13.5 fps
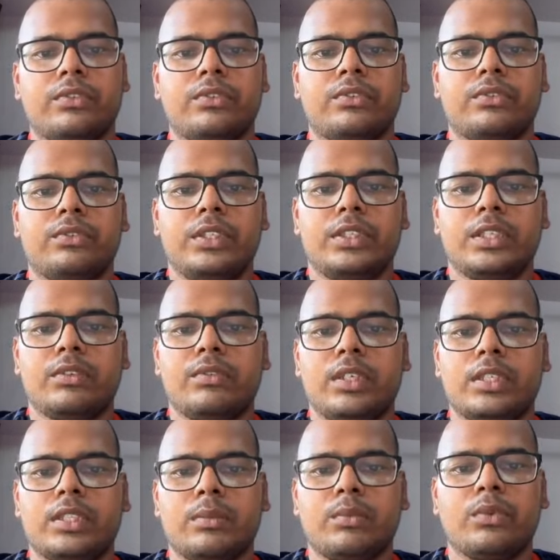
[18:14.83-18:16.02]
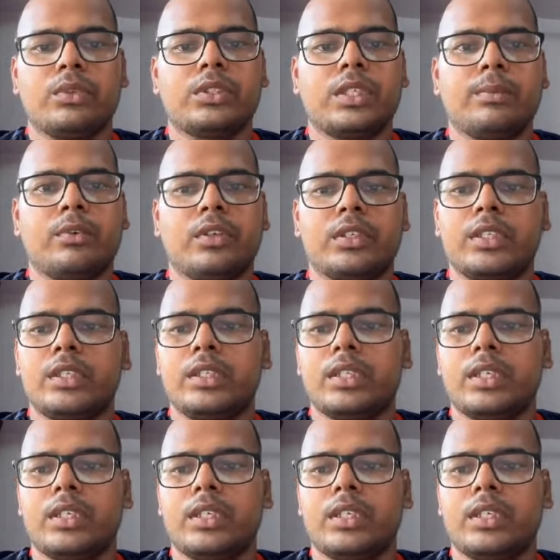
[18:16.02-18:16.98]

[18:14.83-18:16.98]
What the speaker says: feature was the most important,